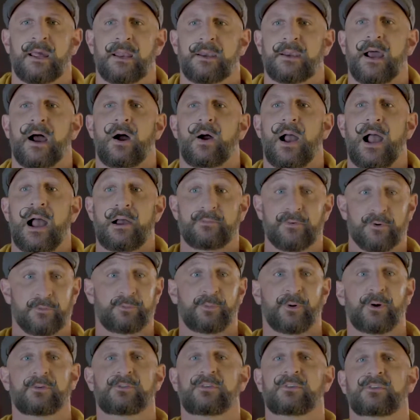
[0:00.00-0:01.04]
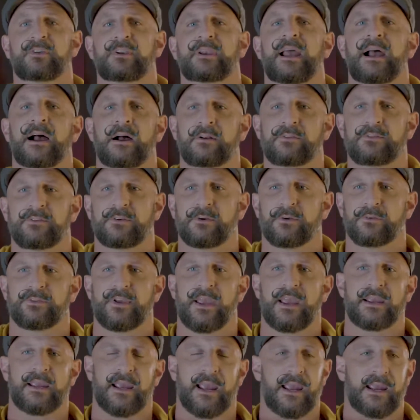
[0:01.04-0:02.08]
Now, after 1st is announced, you'll
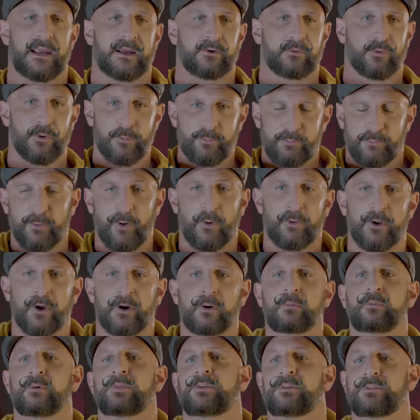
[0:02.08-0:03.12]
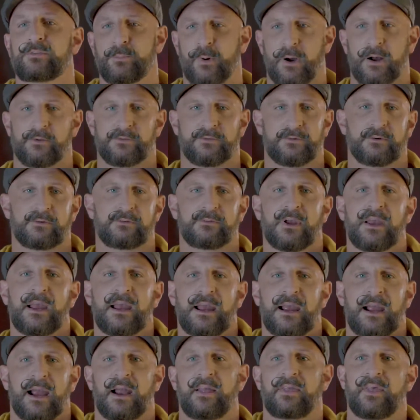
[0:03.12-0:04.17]
take a group photo with the sponsors
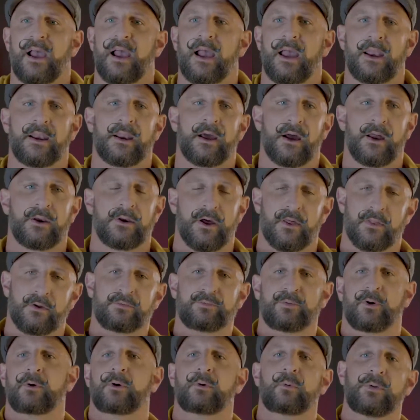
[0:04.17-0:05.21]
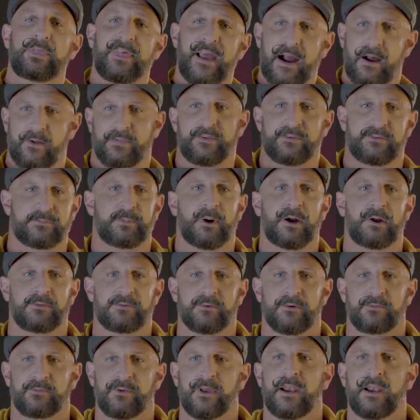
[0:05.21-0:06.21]
and then another photo without the sponsors.